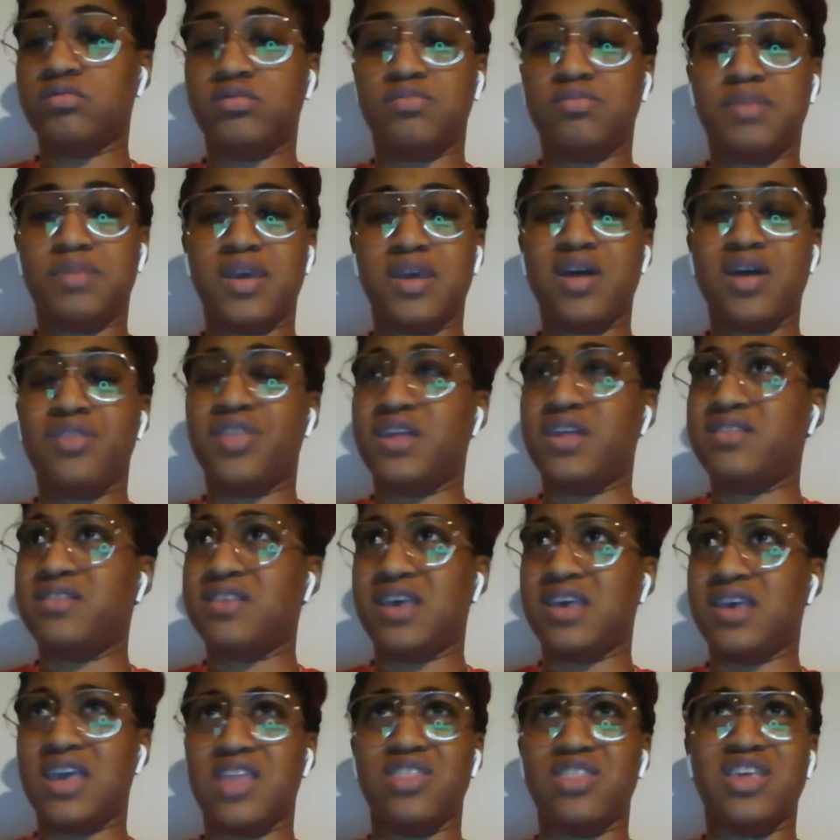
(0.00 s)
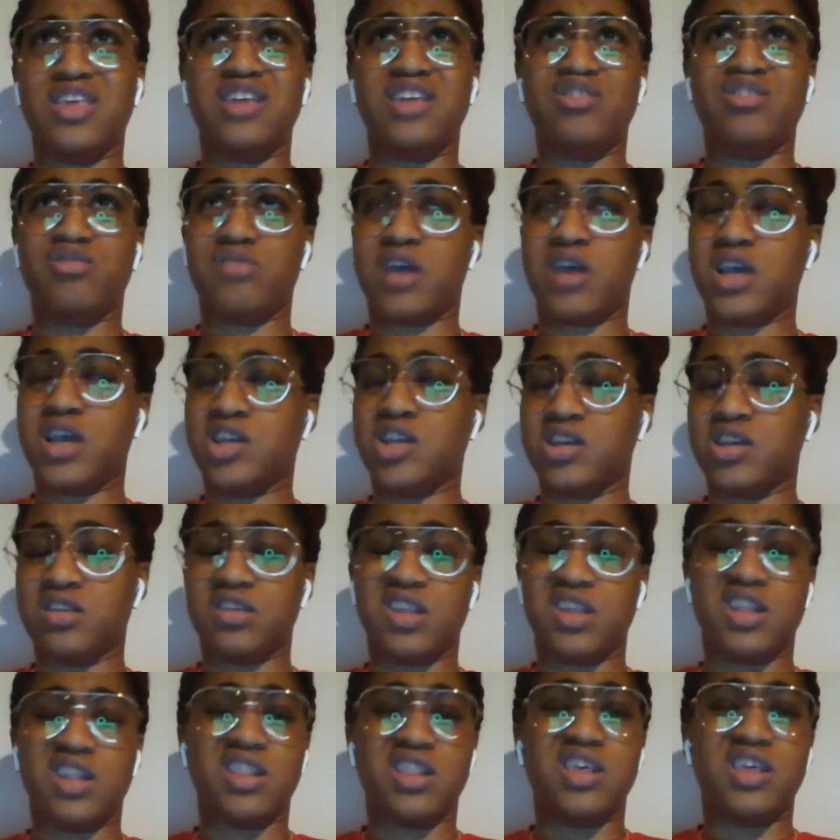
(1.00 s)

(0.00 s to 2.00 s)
Be authentic in the interactions and